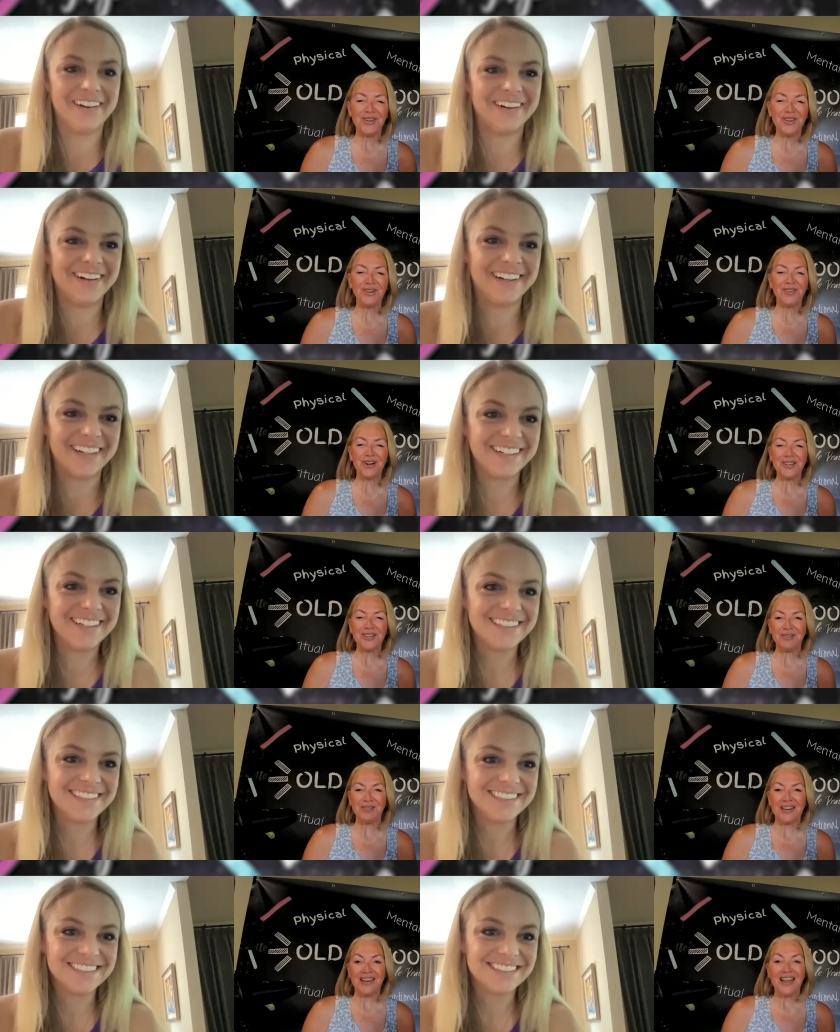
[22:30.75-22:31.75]
Speaker 1: you're very
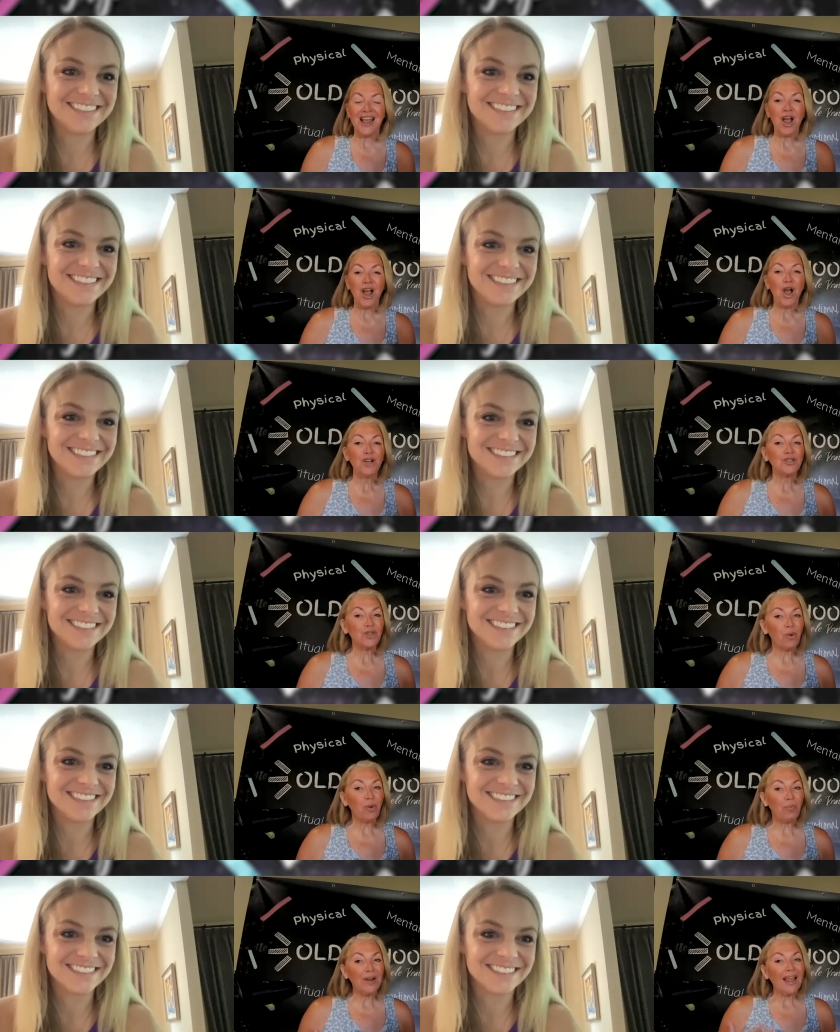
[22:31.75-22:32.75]
sweet.
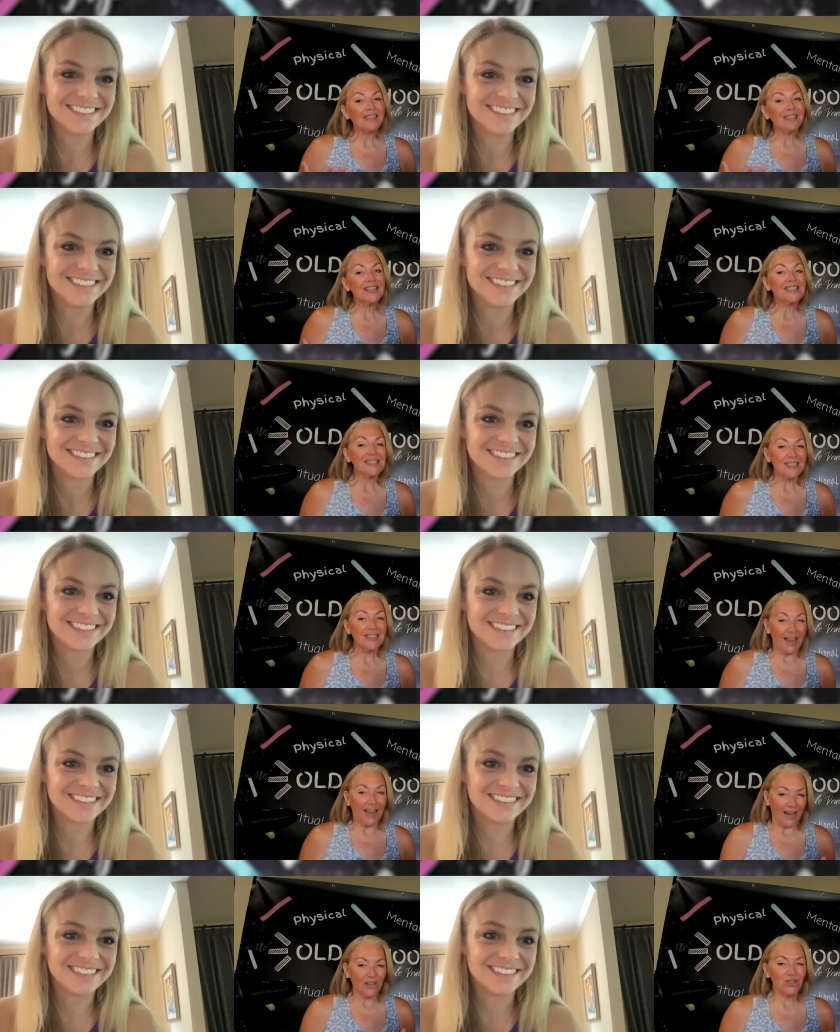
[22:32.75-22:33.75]
So, but at this
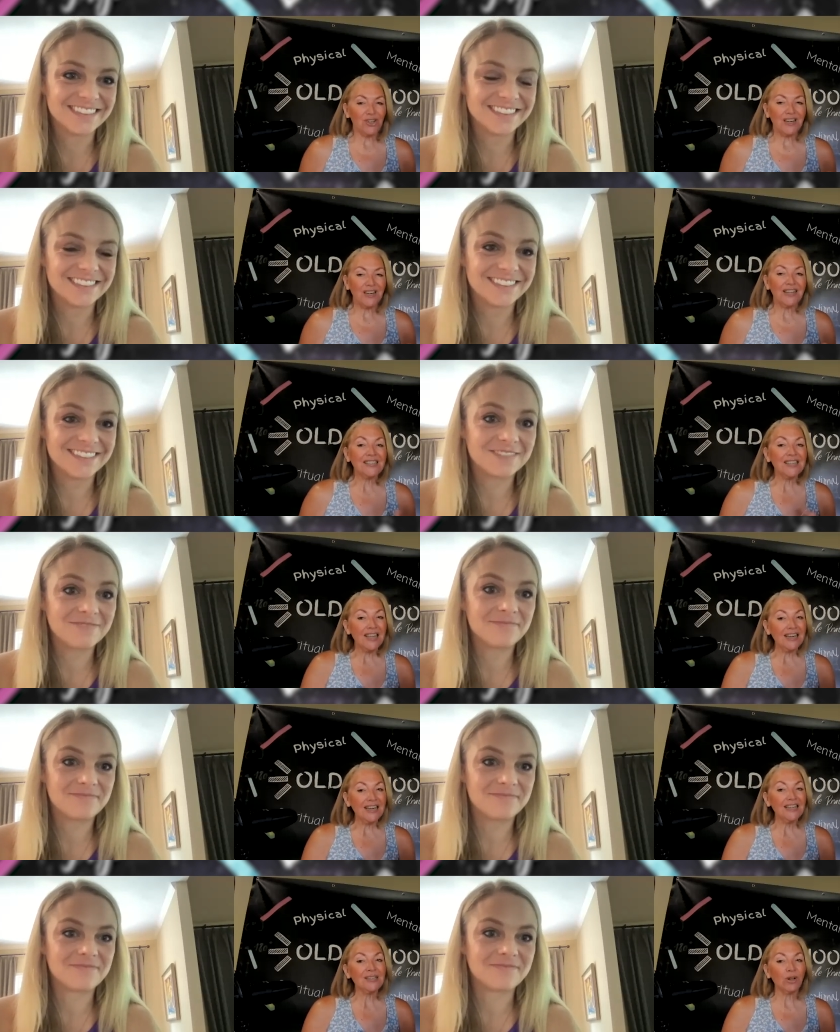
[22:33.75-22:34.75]
age, it
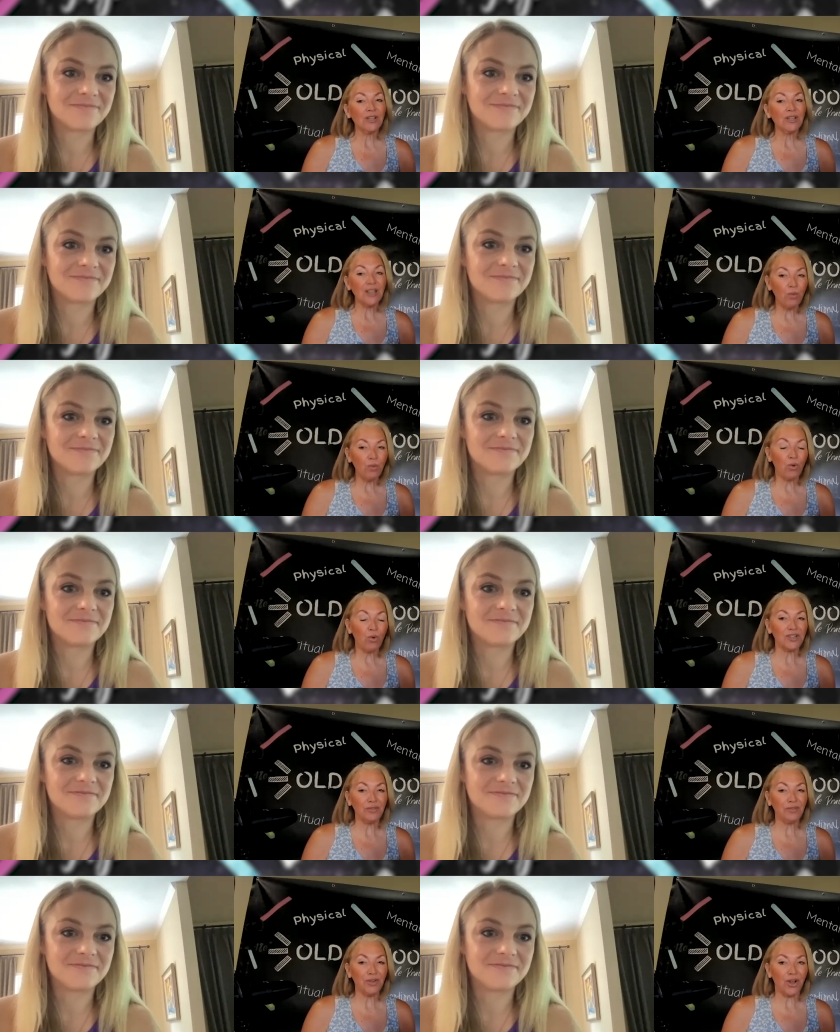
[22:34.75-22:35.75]
is a little more
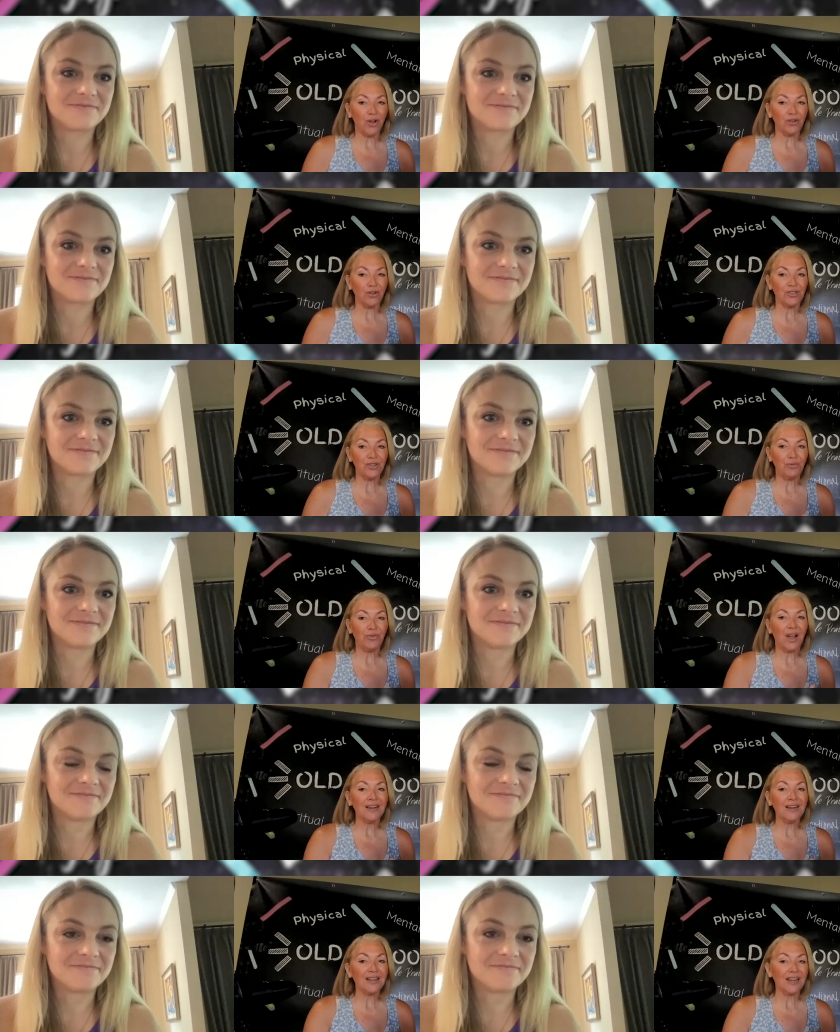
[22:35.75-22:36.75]
difficult to
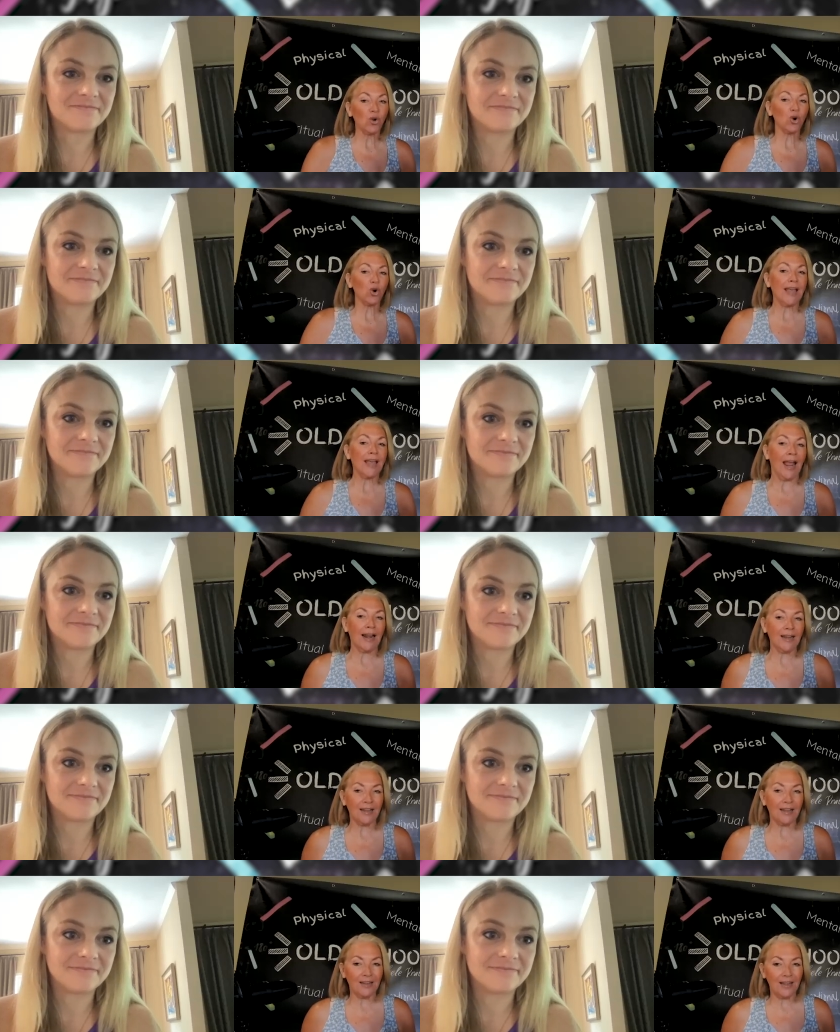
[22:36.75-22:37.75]
find like
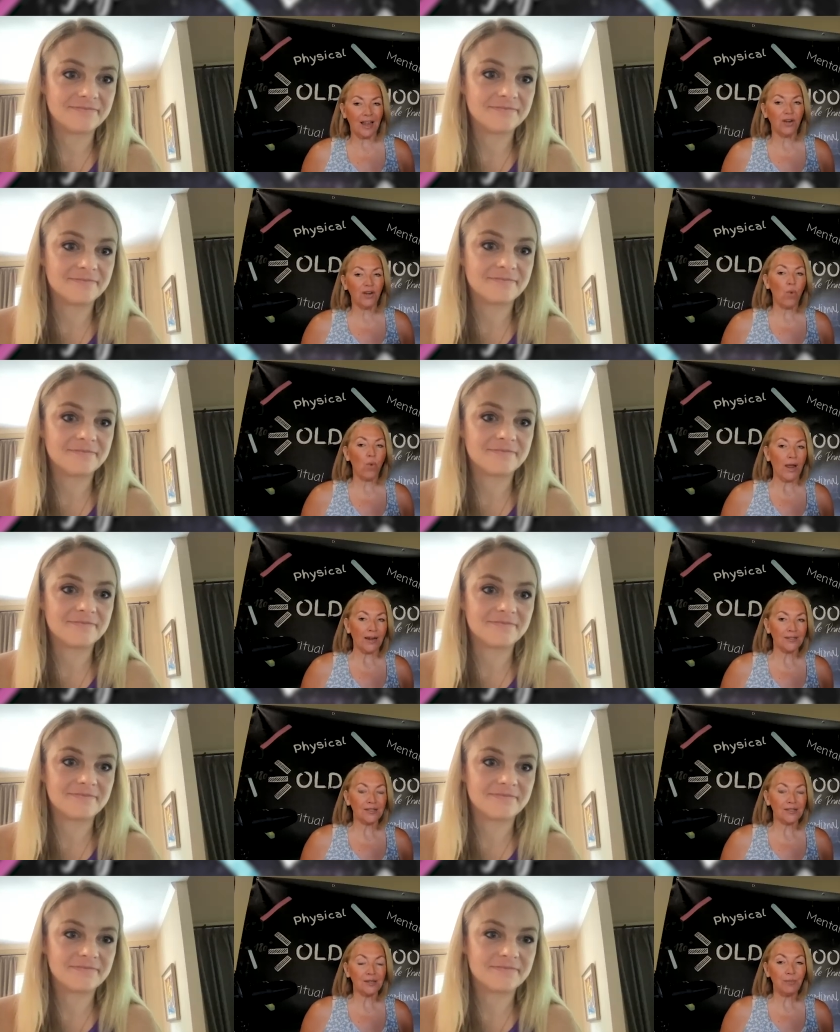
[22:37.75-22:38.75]
organic kind of
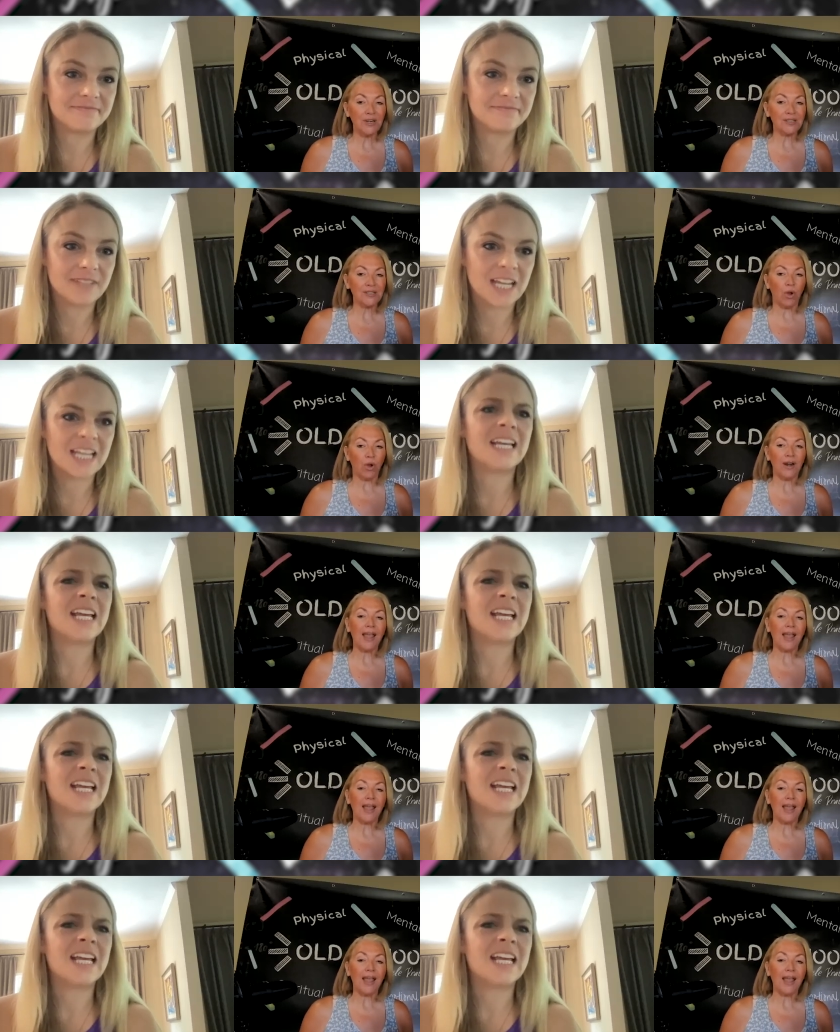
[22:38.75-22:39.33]
ways to meet someone.